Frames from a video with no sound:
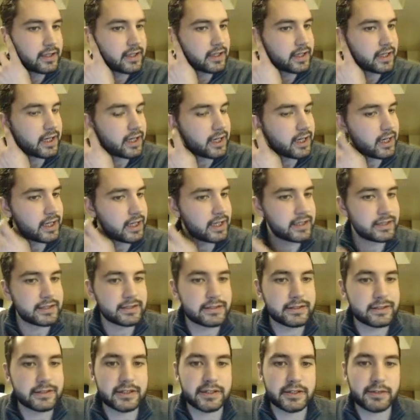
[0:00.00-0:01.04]
uh,
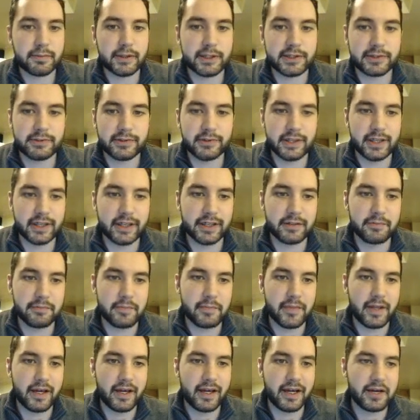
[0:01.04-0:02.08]
spreadsheet right here.
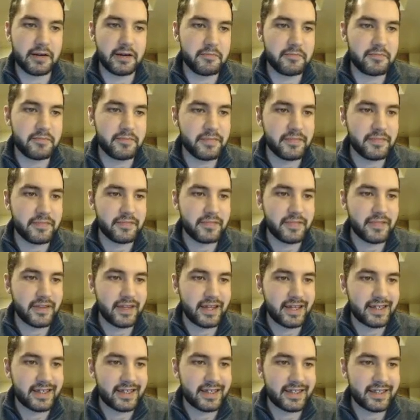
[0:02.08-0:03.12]
Um,
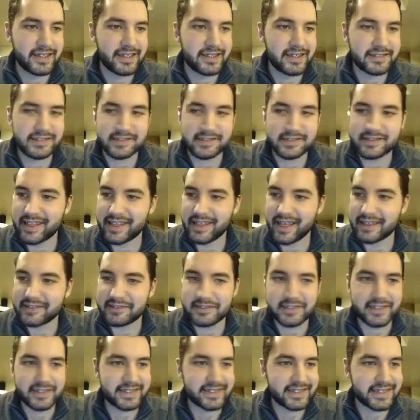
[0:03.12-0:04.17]
is as
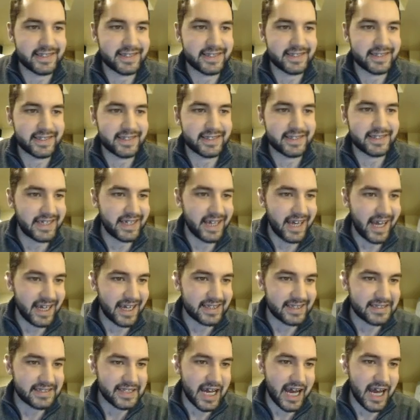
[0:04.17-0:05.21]
you can see, I
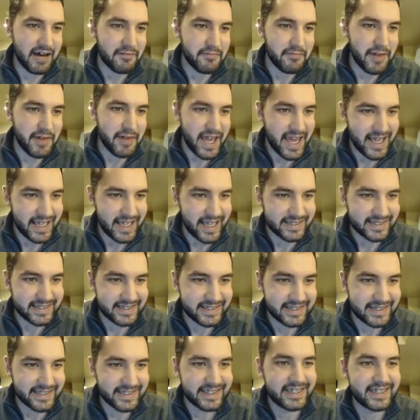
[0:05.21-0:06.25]
got Tom
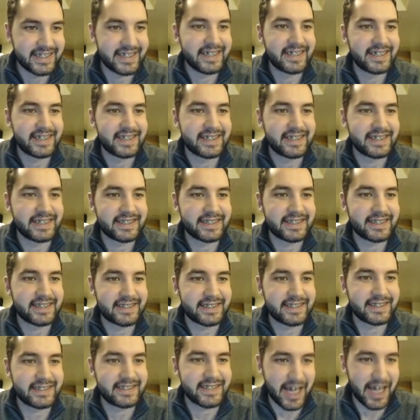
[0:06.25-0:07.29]
Hanks.
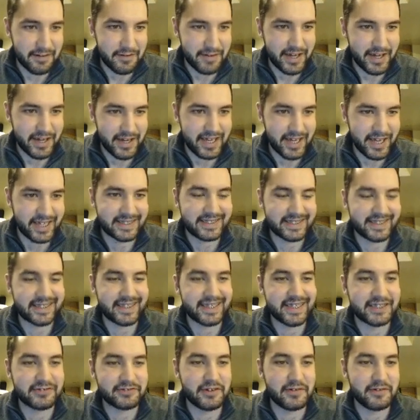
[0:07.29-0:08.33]
Tom Hanks.
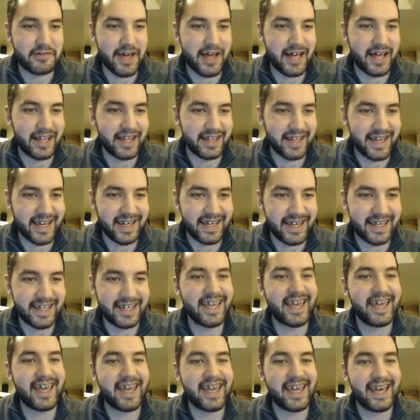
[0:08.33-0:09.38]
He's from LA,
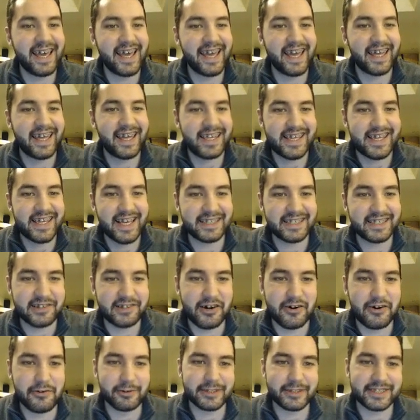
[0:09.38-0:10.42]
and he has
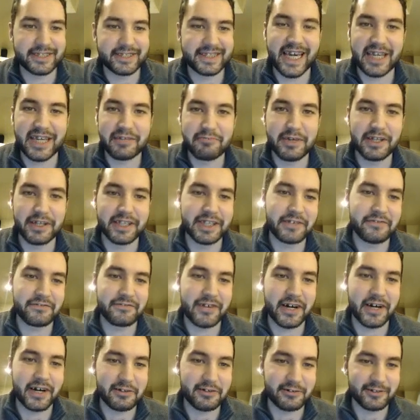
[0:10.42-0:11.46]
almost nine million
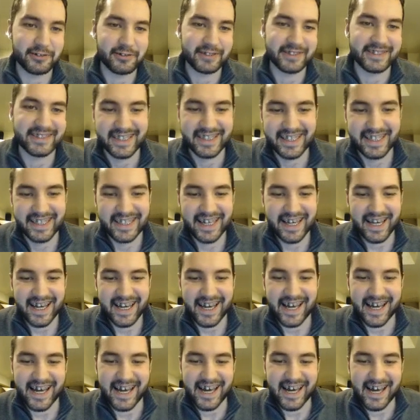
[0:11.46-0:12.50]
followers.
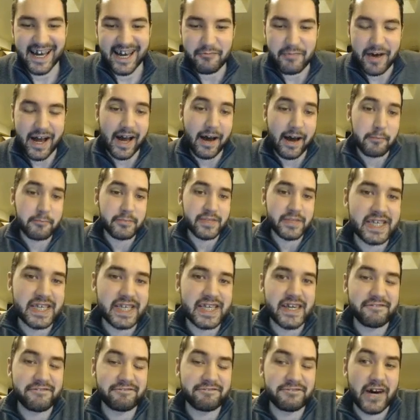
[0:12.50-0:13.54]
Um, I'm
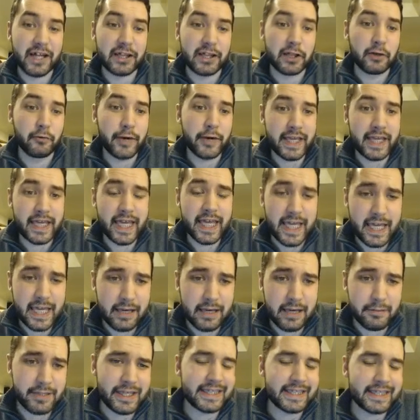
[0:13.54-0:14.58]
following
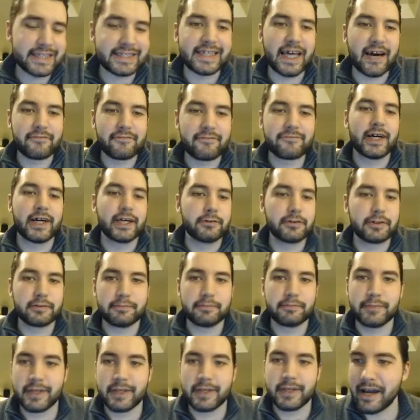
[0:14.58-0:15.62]
him. He's not following
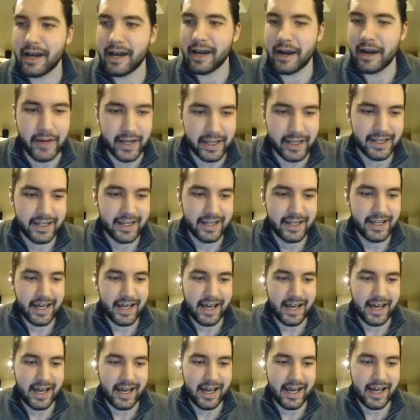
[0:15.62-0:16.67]
me. All right.
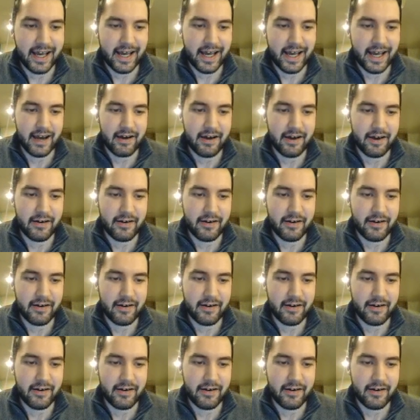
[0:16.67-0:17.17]
Uh, now,